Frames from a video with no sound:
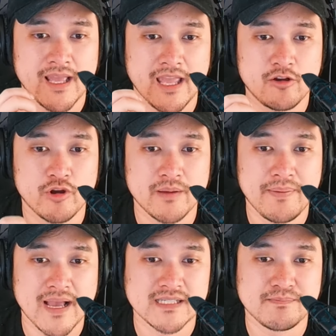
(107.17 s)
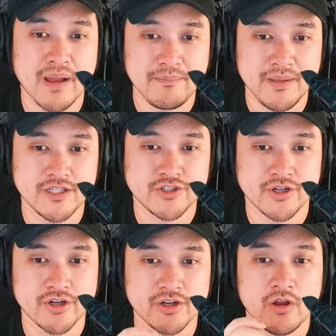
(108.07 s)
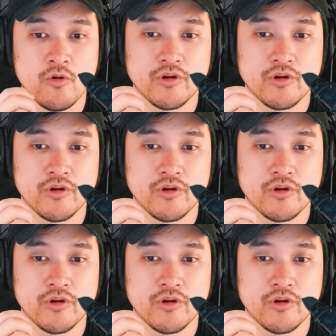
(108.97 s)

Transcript: a quick pass might be triggered